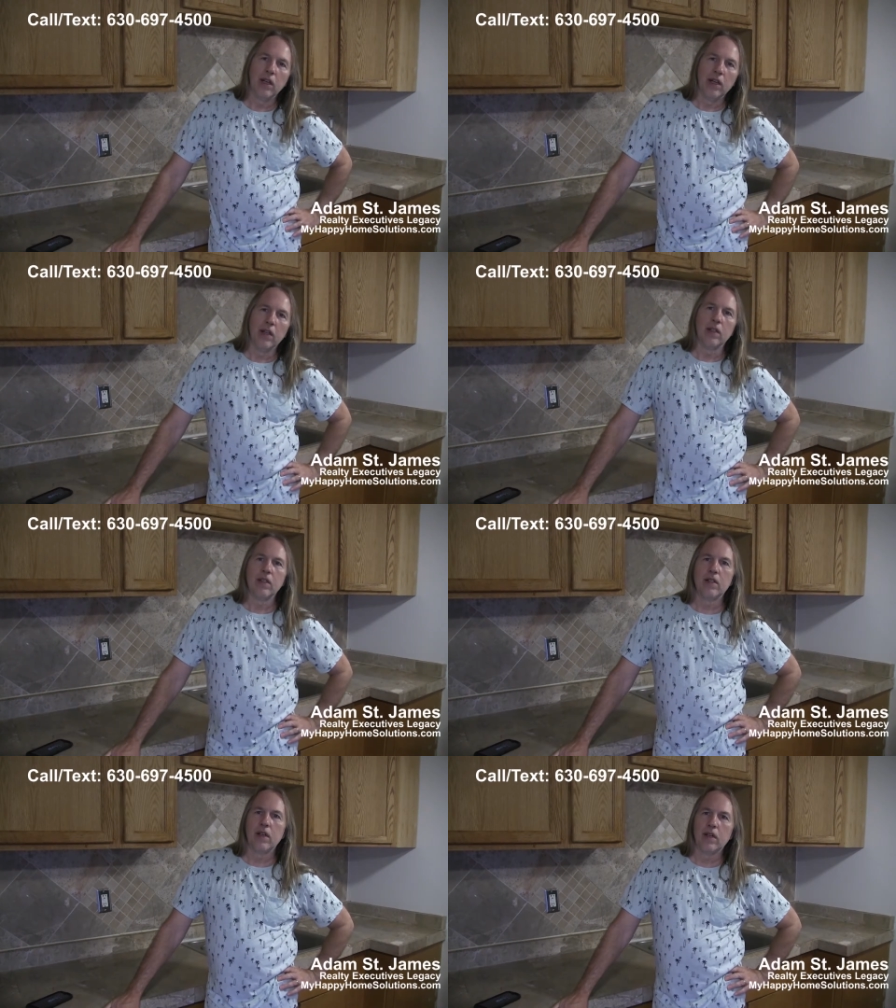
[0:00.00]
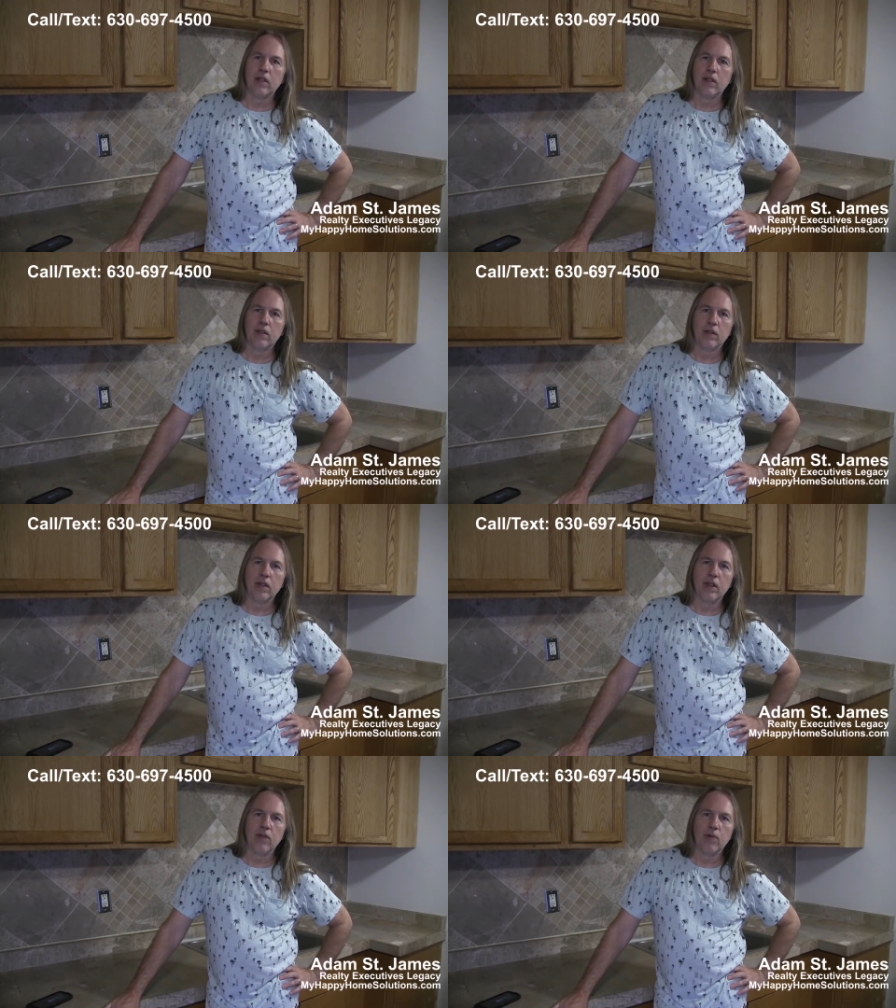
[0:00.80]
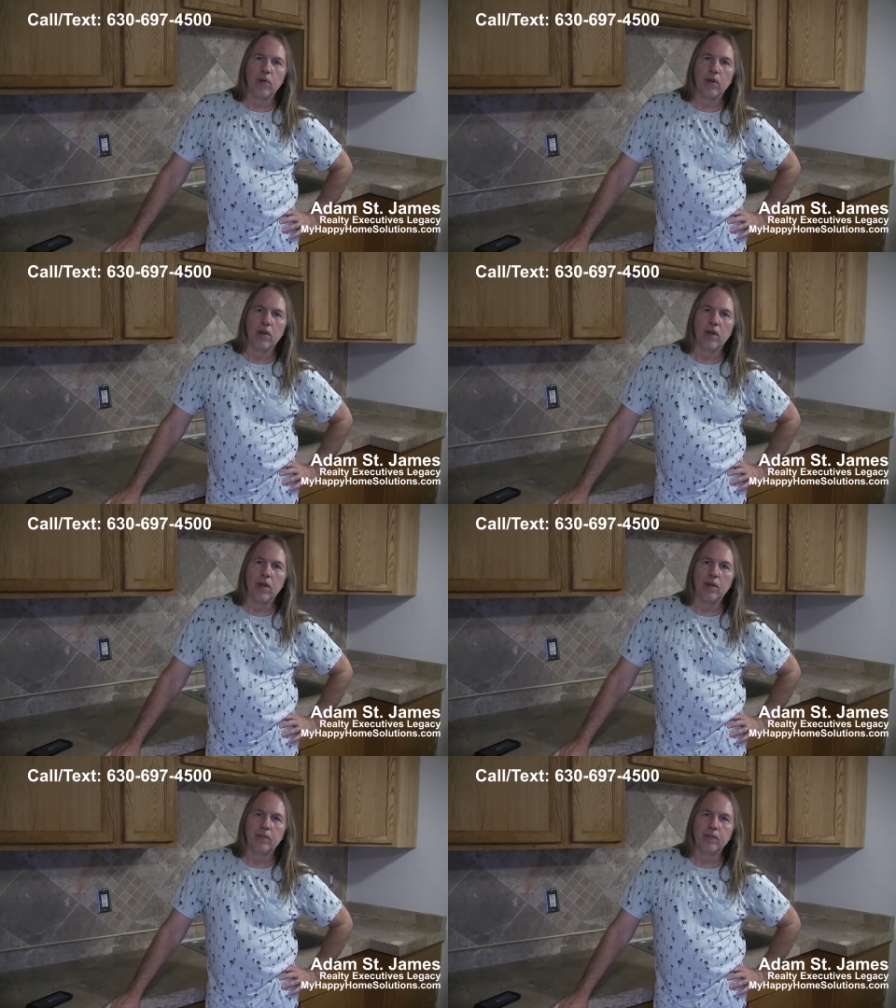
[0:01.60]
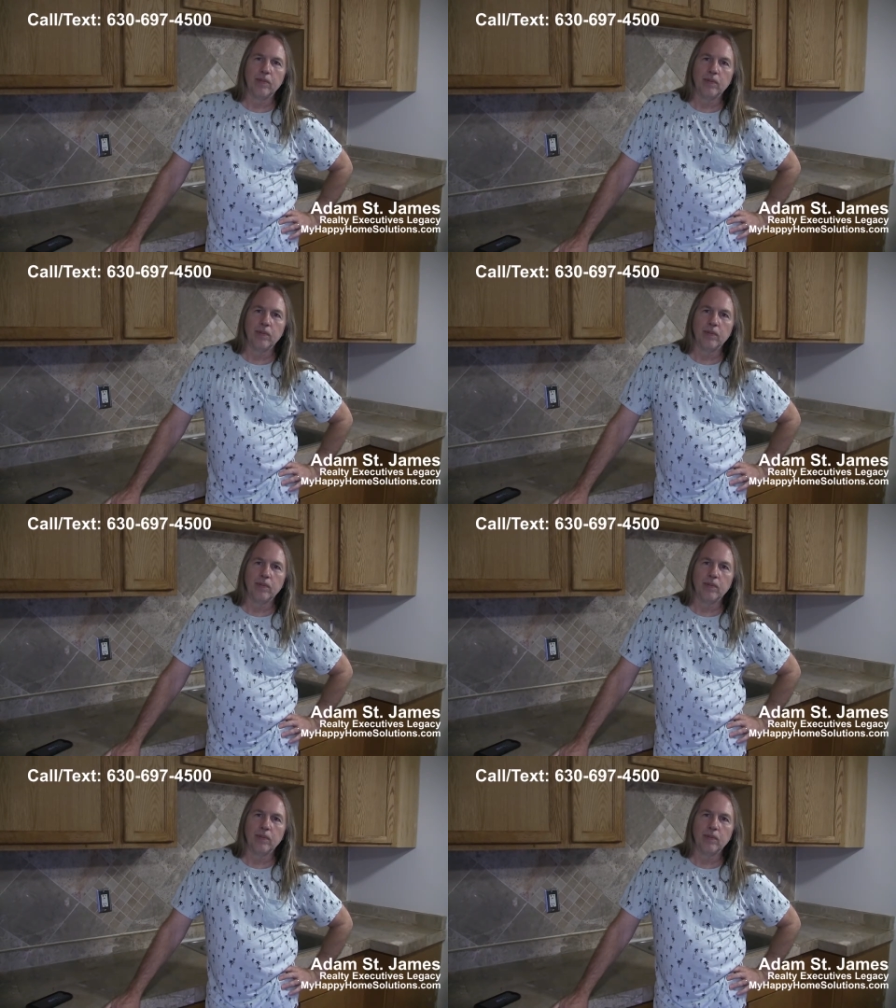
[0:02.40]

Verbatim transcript: And uh, if we're, um,